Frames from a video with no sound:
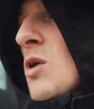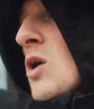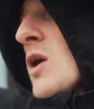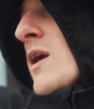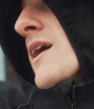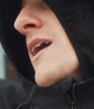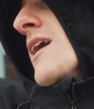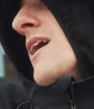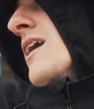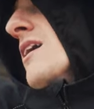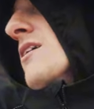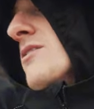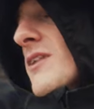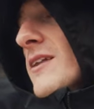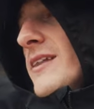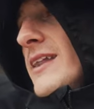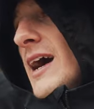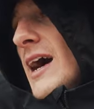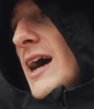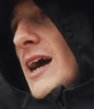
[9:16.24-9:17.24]
workout of the
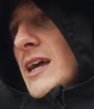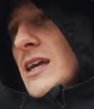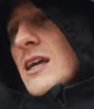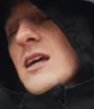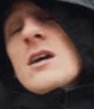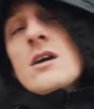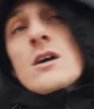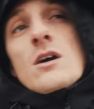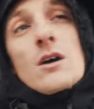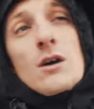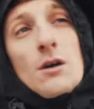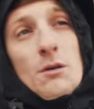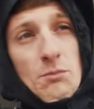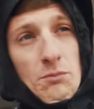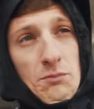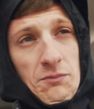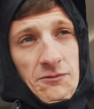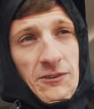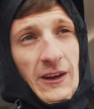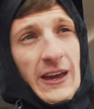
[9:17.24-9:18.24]
day.
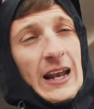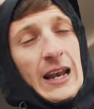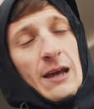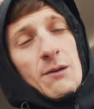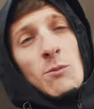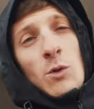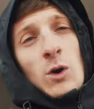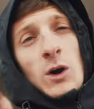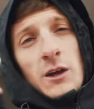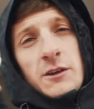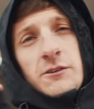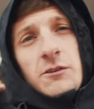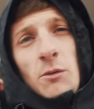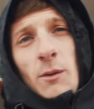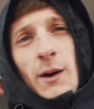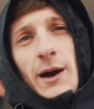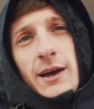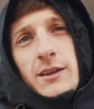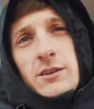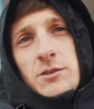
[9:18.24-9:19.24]
Feeling worse for
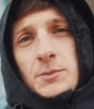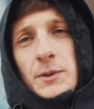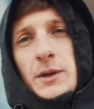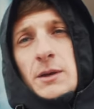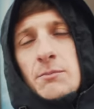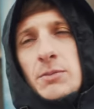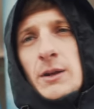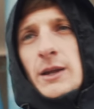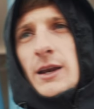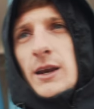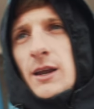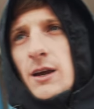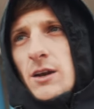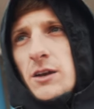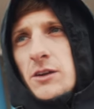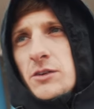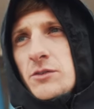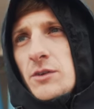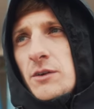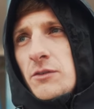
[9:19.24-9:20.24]
wear, to be completely
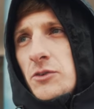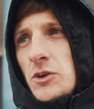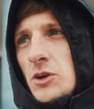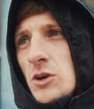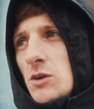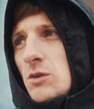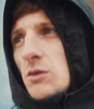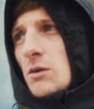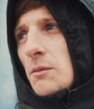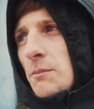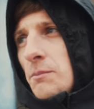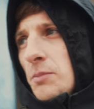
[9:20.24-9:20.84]
honest with you,